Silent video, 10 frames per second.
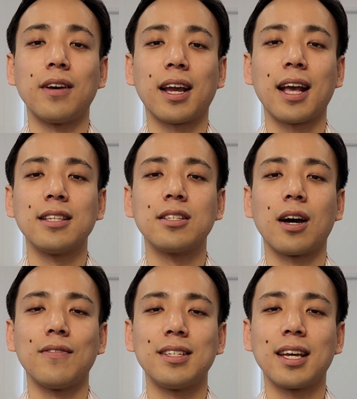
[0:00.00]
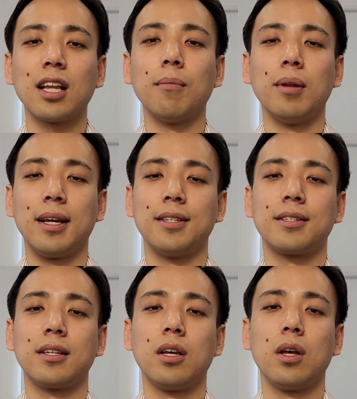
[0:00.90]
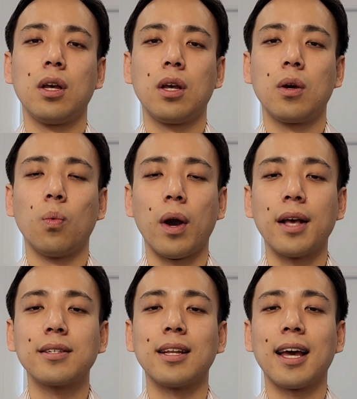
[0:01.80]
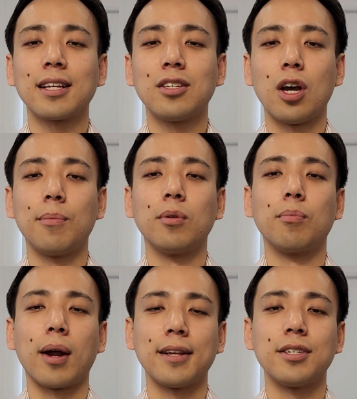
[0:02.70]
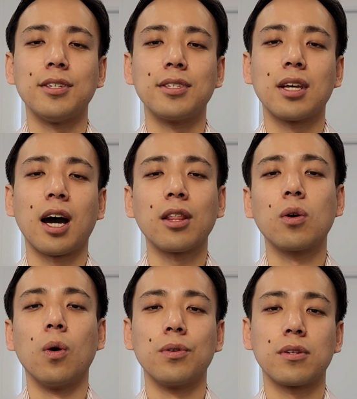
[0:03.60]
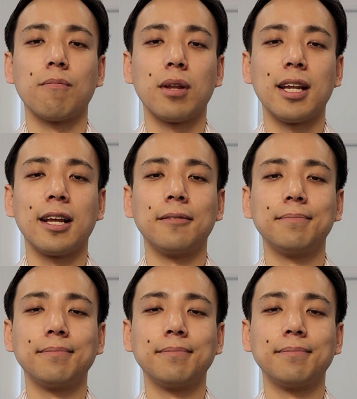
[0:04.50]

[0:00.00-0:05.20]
against diverticular bleeds, where select terminal branches are the cause of bleeding.